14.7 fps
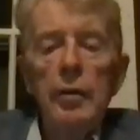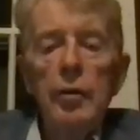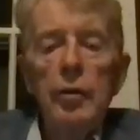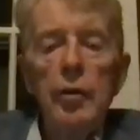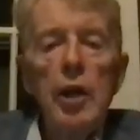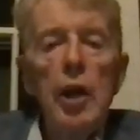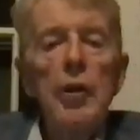
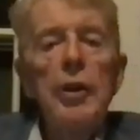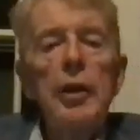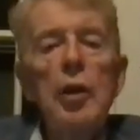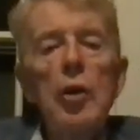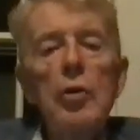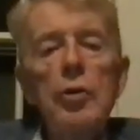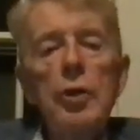So the
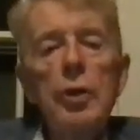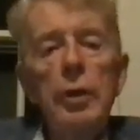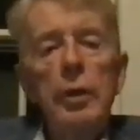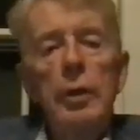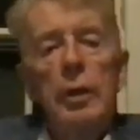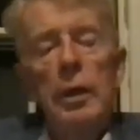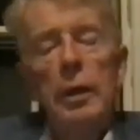Arctic
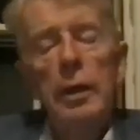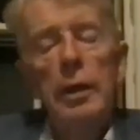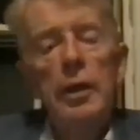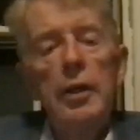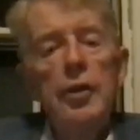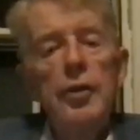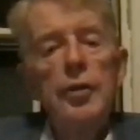Ocean
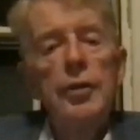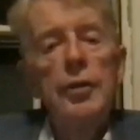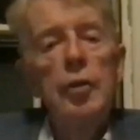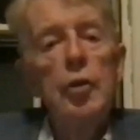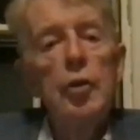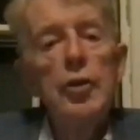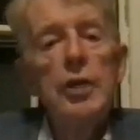is
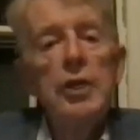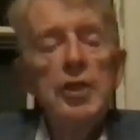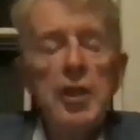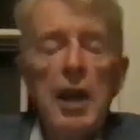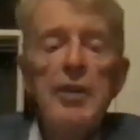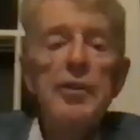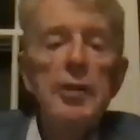losing
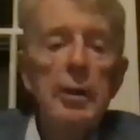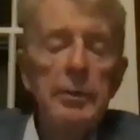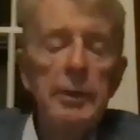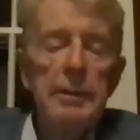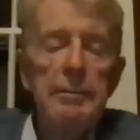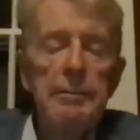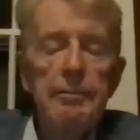its ice
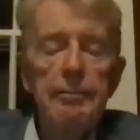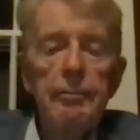cover.